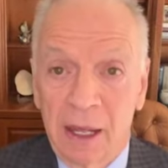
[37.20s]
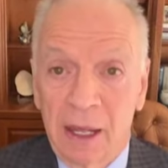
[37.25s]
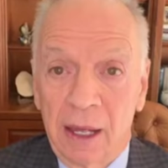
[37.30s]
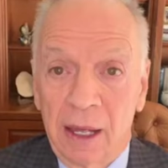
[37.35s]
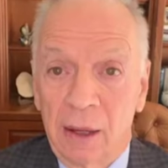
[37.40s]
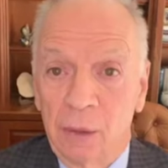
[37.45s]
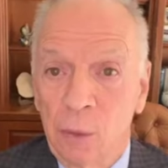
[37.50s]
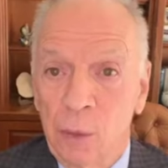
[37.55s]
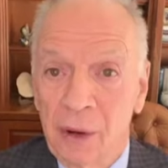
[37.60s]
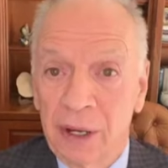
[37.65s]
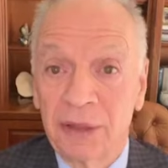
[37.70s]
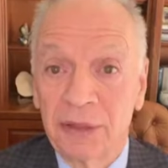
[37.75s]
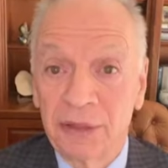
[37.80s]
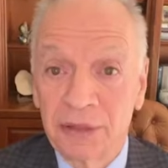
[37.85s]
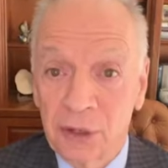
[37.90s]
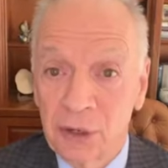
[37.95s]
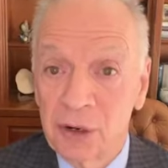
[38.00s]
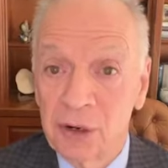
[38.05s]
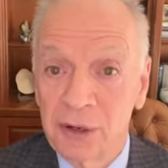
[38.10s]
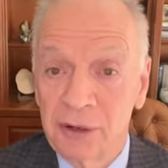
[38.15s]
One
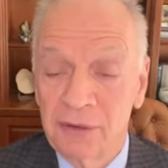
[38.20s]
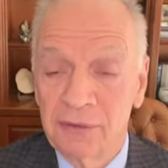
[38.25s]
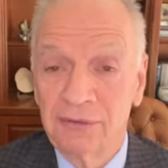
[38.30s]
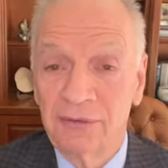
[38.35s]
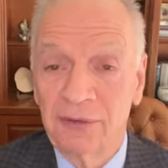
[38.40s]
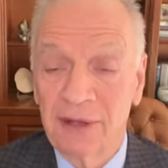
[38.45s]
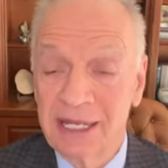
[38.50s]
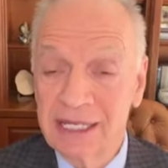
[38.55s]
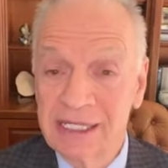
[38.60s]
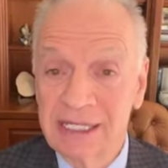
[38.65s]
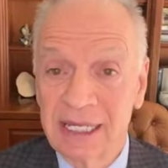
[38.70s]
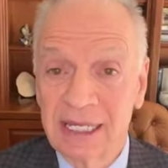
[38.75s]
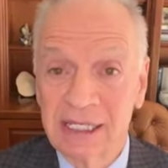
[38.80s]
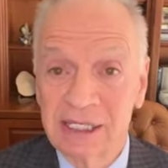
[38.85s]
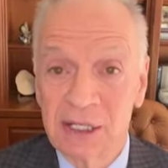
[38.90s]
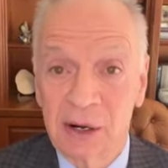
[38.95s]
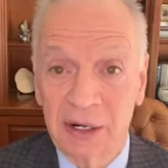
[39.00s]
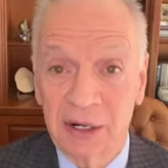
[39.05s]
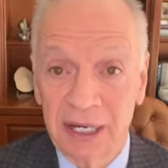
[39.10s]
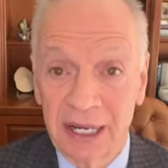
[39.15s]
third of listings
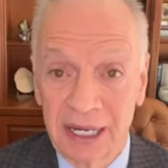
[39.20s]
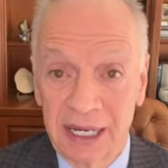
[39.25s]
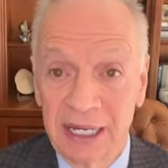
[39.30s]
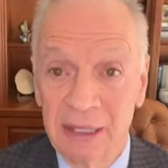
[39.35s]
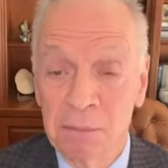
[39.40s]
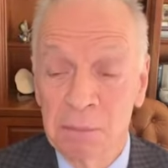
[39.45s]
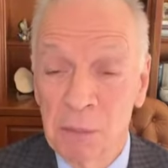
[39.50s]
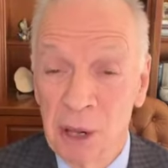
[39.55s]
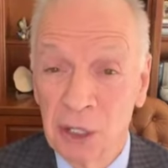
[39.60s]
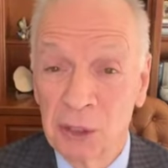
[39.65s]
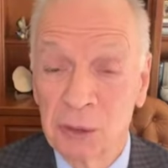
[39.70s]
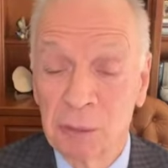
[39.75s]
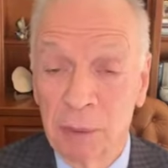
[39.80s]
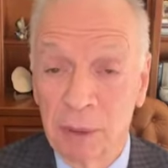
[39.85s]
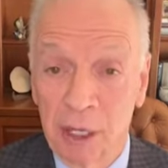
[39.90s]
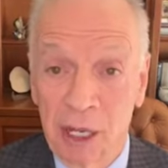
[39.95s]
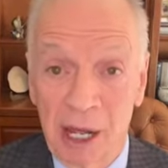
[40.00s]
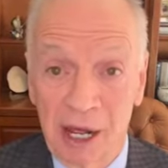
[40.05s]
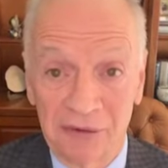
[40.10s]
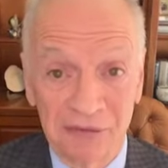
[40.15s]
are getting
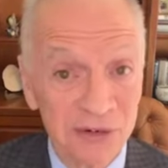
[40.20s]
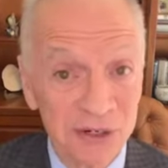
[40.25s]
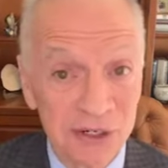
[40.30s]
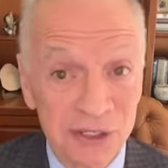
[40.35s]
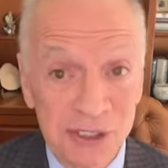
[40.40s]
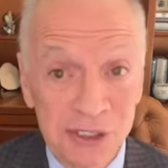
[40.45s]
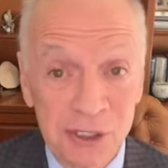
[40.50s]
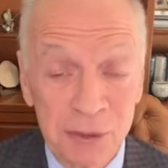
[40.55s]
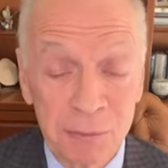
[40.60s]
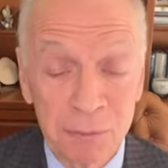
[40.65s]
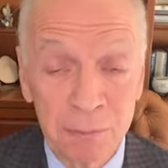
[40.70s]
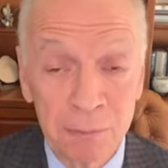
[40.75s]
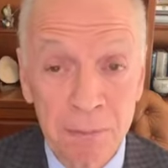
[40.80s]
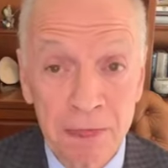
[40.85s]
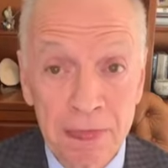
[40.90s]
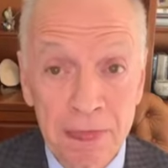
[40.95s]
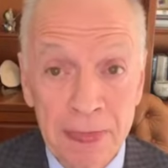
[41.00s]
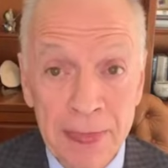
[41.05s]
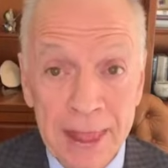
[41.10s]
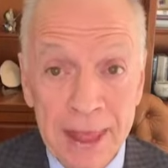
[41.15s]
multiple offers.
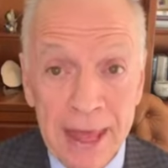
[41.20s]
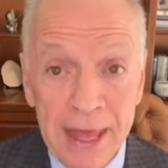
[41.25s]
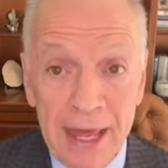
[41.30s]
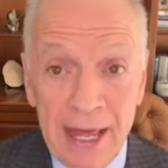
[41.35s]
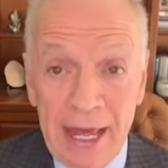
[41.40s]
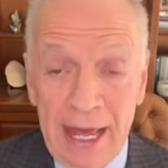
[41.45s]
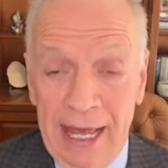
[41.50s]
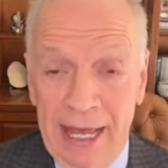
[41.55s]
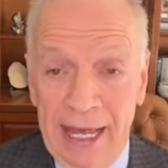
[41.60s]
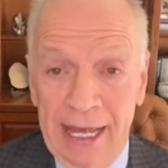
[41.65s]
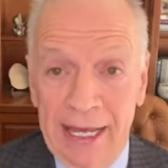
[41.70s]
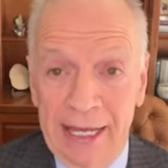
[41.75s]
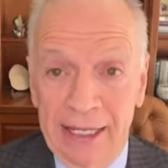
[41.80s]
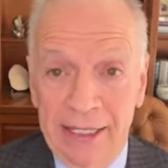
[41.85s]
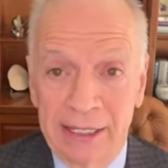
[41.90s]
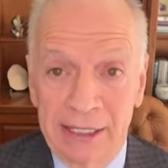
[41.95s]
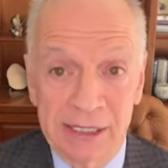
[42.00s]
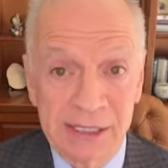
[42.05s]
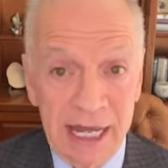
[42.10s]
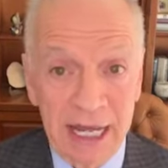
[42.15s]
And
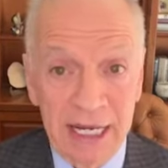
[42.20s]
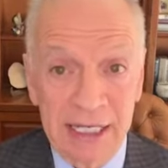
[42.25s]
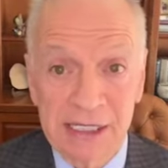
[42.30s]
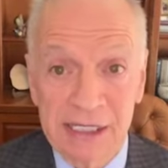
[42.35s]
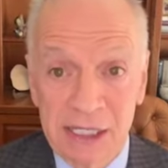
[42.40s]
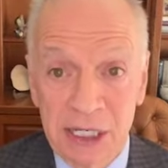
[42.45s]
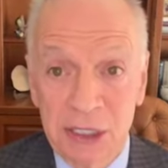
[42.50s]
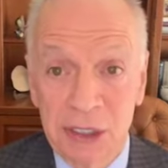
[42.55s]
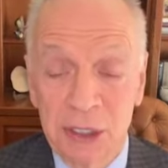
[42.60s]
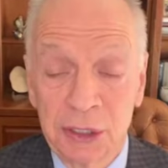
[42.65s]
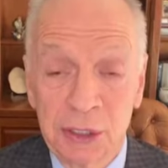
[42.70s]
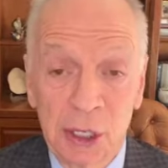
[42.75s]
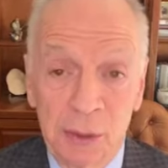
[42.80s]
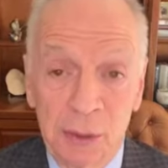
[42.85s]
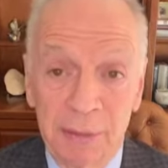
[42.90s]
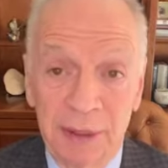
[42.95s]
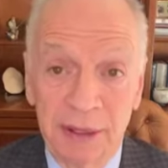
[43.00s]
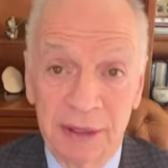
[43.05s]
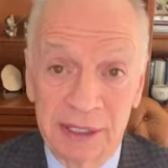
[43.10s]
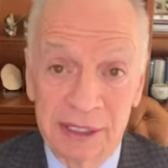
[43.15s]
a statistician told
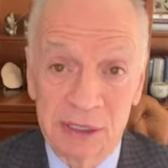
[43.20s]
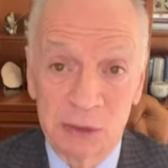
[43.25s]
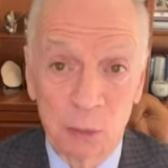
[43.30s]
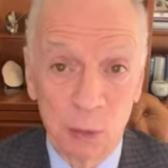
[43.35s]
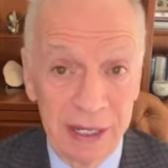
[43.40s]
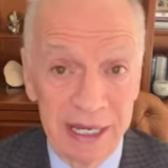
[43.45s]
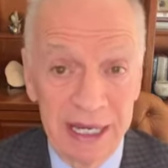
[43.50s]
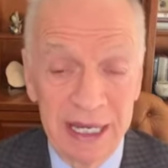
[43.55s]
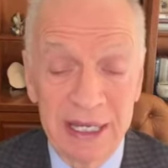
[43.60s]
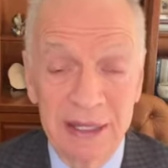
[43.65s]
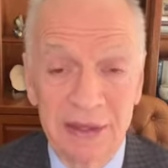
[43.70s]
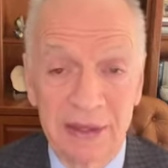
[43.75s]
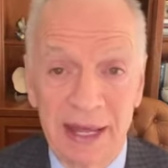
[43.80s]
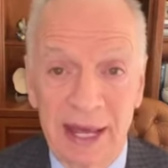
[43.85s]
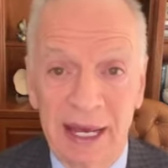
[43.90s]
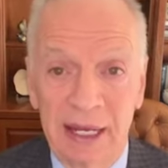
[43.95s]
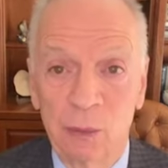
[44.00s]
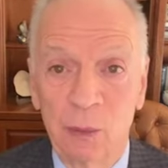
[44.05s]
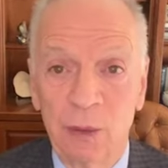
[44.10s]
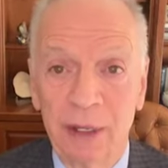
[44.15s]
me this week
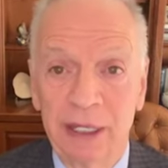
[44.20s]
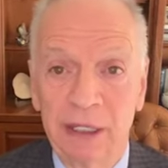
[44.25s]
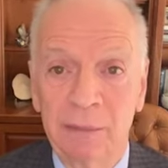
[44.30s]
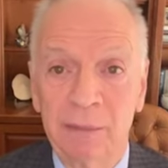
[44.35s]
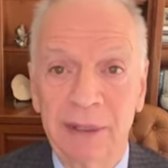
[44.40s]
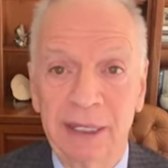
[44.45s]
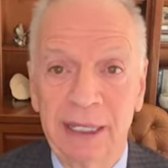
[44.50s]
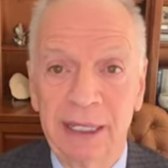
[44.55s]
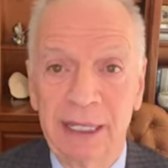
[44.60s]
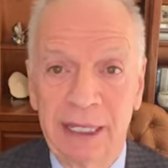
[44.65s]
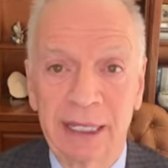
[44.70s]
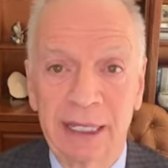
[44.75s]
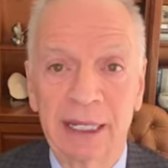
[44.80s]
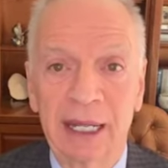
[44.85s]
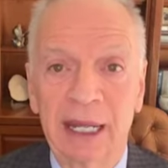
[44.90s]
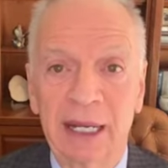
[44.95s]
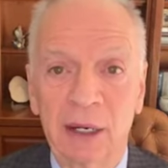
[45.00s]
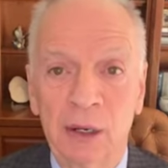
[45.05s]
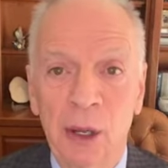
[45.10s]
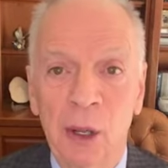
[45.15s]
that we could be in
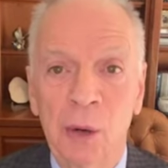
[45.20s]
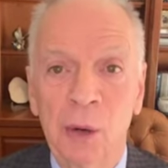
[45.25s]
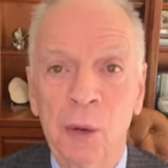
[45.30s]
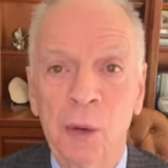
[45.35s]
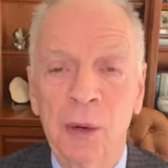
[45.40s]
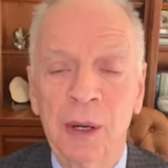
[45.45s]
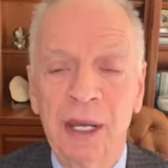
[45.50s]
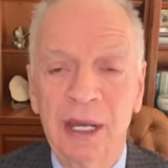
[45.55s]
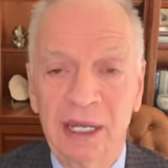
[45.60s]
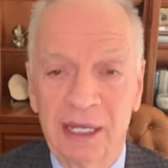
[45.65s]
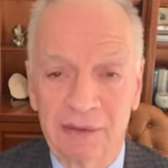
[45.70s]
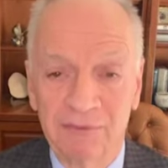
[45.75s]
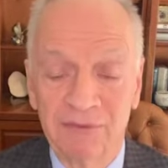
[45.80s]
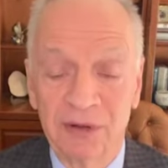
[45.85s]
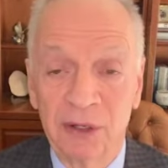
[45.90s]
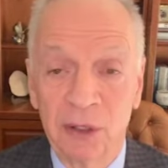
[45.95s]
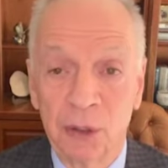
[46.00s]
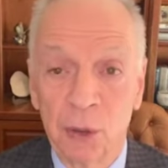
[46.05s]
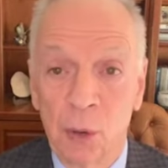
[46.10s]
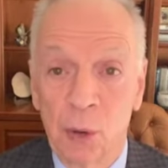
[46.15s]
a low
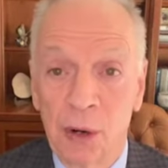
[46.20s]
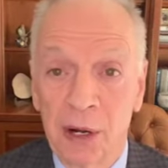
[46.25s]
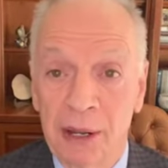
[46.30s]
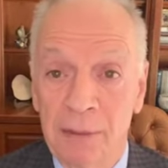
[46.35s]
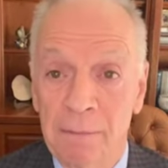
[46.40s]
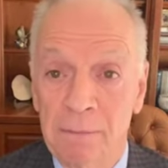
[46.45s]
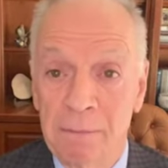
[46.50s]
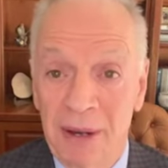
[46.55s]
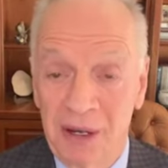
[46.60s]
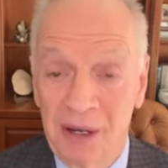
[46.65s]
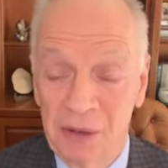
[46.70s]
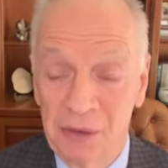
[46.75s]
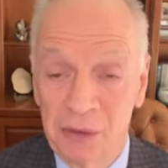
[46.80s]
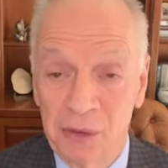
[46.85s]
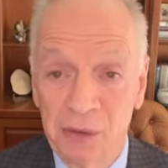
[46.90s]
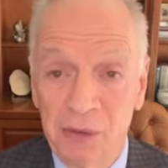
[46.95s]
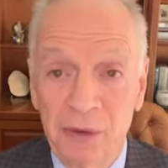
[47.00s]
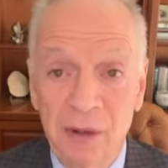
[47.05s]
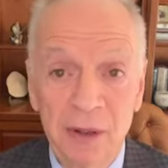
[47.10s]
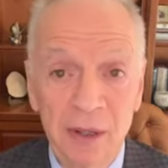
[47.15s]
inventory
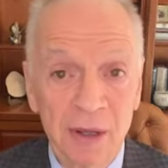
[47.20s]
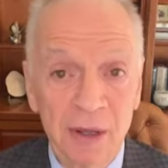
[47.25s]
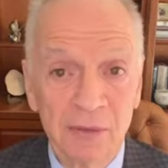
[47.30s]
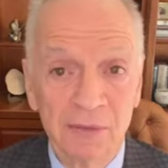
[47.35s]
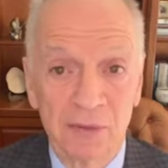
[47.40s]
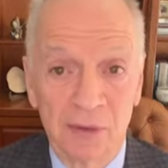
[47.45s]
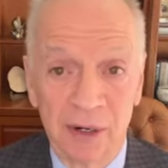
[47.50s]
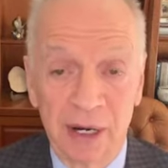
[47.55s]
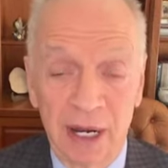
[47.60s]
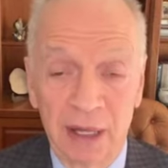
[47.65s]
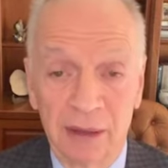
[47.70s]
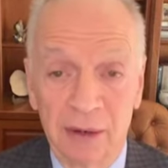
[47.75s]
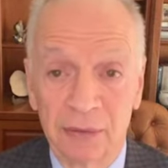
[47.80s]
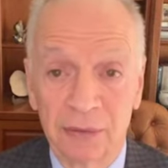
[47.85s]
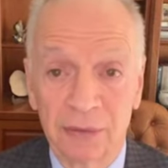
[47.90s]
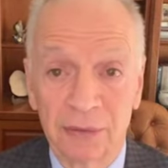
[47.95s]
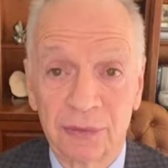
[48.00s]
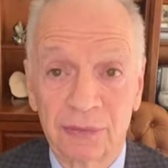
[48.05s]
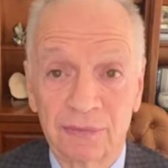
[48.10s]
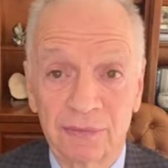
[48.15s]
mode for another
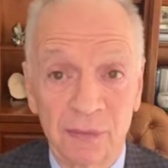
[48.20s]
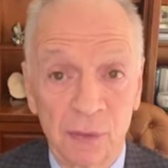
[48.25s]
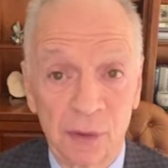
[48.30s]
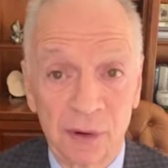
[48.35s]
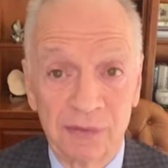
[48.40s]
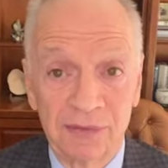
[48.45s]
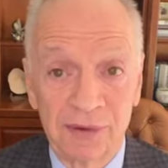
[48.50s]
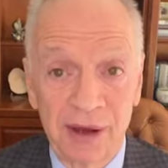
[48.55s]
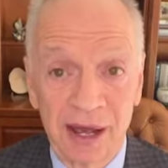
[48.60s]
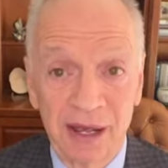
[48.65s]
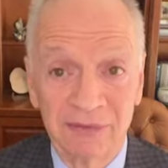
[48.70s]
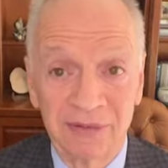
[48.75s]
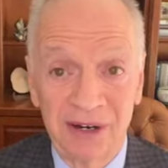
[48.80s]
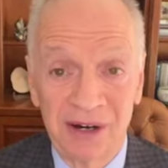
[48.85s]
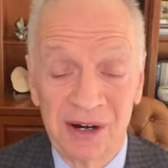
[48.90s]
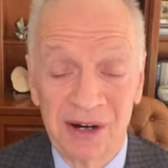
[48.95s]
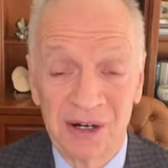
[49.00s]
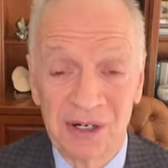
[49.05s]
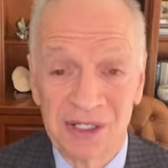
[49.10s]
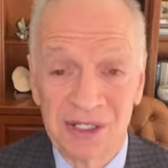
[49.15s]
four to five
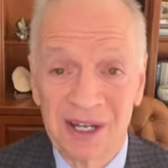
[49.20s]
years.